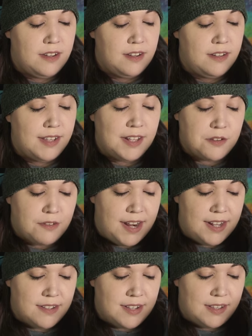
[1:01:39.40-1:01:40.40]
That's
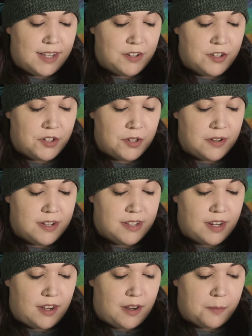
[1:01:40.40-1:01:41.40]
right, said Lan Sizhui,
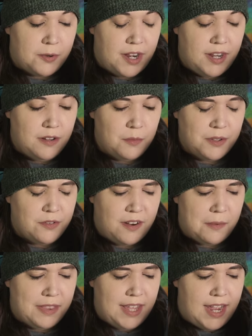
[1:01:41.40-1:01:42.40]
sitting upright. What's
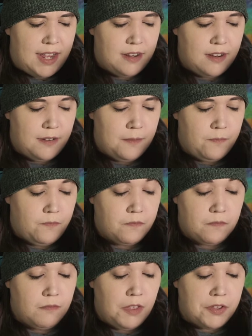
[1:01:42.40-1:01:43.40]
wrong with that?
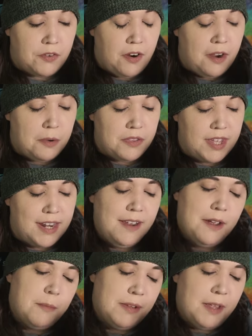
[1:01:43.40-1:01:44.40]
Nothing wrong with it,
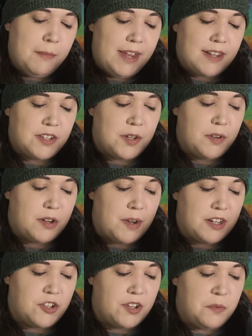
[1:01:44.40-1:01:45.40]
but let me ask you a
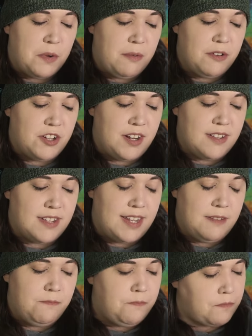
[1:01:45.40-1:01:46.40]
question, Wei Wuxian
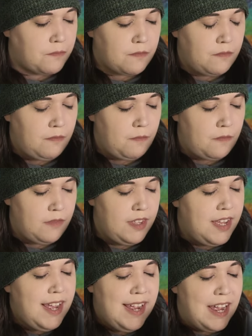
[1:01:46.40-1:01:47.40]
said.
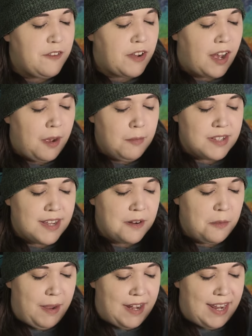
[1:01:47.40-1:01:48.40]
If a
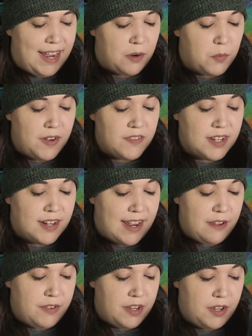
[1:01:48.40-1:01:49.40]
homicidal maniac waves a
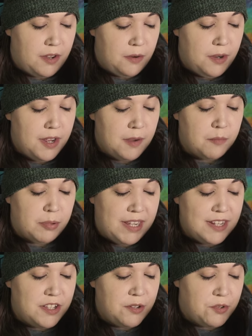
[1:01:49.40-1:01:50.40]
knife at you,
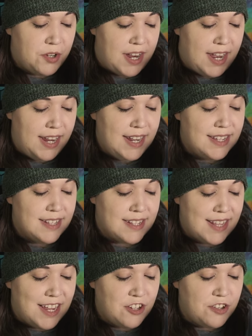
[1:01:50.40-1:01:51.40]
bleeds you dry,
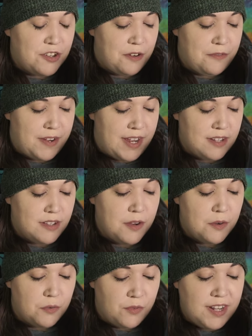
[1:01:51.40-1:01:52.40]
slashes your face,
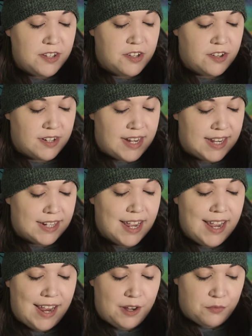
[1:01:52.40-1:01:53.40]
wrings your neck,
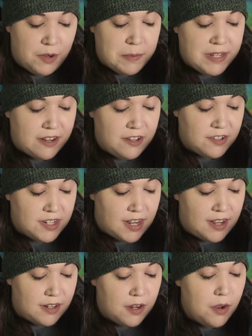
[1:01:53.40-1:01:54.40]
and rips out your
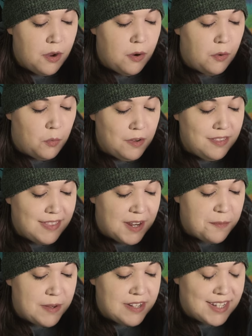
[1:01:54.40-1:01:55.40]
tongue, wouldn't
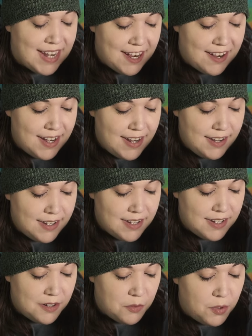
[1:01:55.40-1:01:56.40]
that be scary?
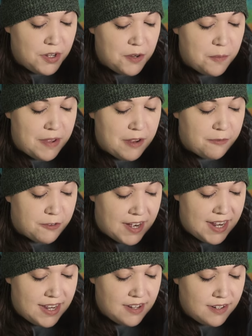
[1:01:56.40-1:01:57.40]
Wouldn't you be
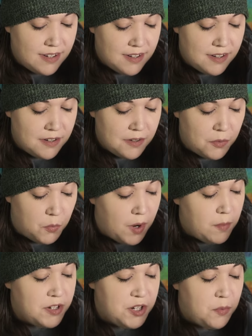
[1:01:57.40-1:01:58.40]
afraid?
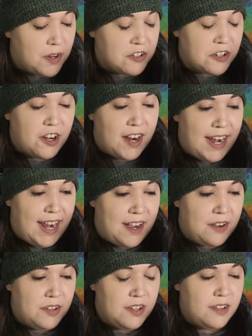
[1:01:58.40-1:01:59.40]
What would you want to cry
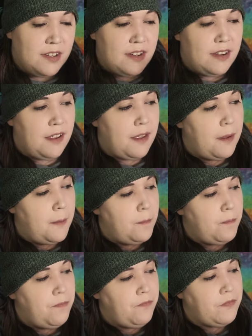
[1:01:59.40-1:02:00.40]
out?
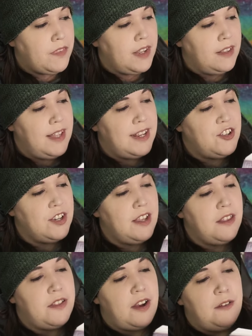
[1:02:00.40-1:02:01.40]
Lan
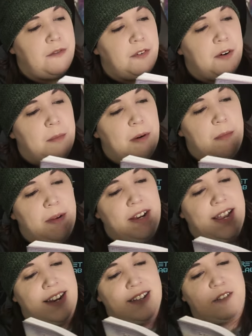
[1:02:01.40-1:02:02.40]
Jingyi thought for a moment,
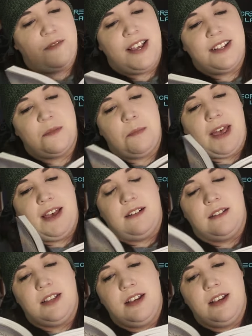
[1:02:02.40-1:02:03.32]
and his face paled.